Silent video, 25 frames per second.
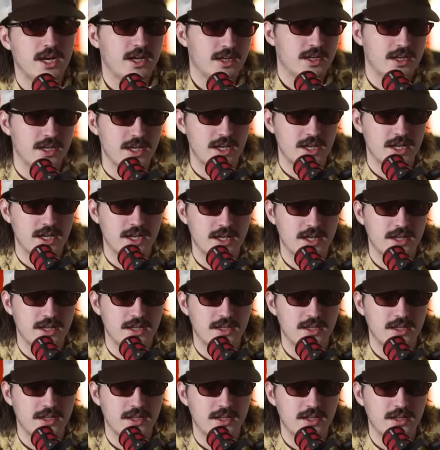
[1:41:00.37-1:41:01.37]
uh,
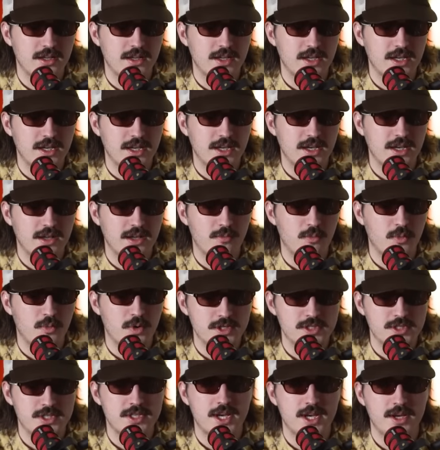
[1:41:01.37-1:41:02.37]
and one
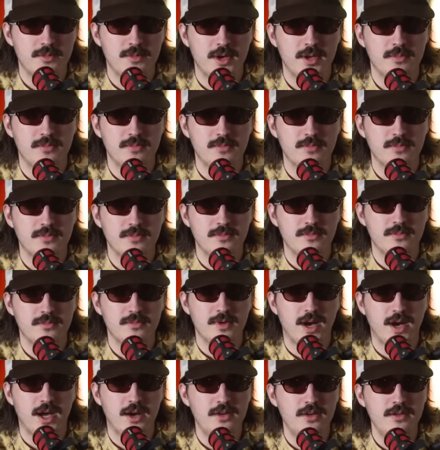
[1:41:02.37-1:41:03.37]
time I,
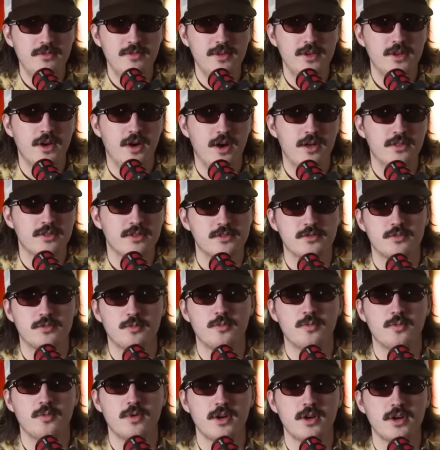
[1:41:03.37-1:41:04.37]
I don't even know how this
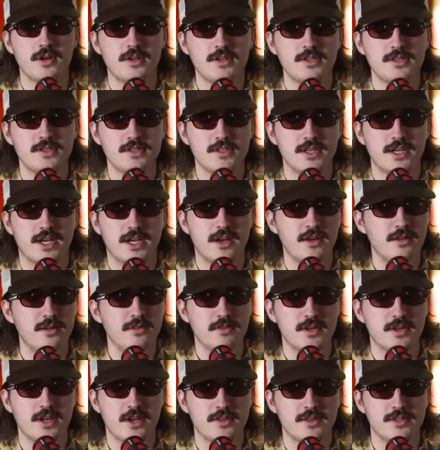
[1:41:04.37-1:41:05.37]
works. Like I don't even
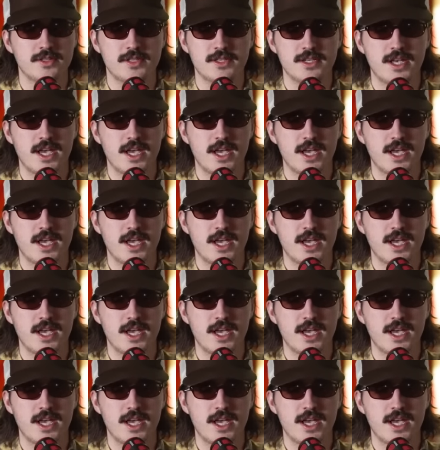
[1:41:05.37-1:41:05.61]
know how the scam